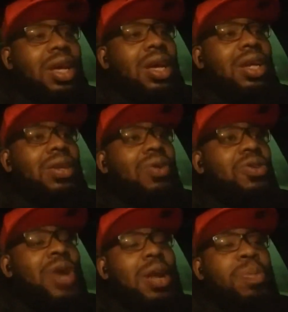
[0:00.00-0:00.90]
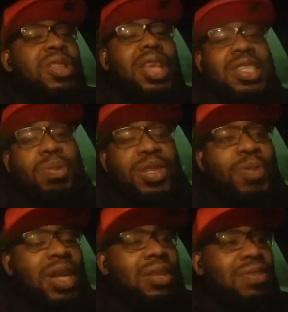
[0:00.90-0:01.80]
you know, you got to put things in
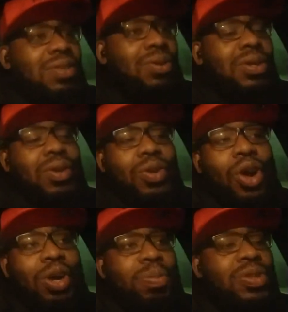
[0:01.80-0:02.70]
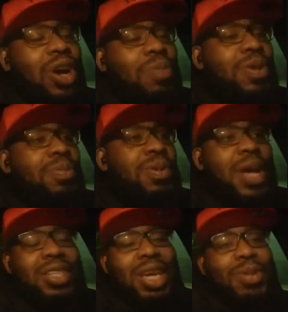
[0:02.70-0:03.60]
perspective. So, you know, you're all going to talk a little bit
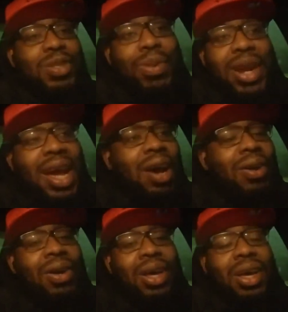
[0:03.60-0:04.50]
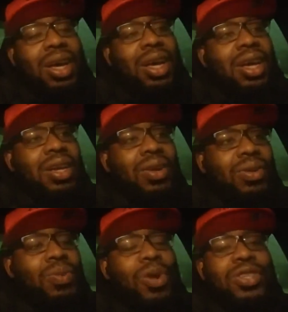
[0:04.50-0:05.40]
about Jameis, no matter how, you know,
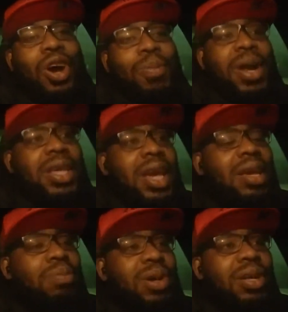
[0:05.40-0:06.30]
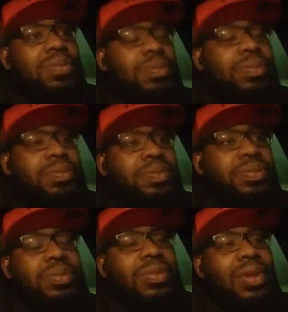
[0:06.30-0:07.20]
you want to talk about a game. But,
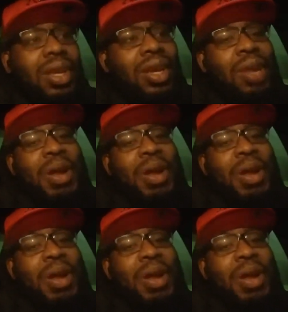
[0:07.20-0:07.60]
and I'm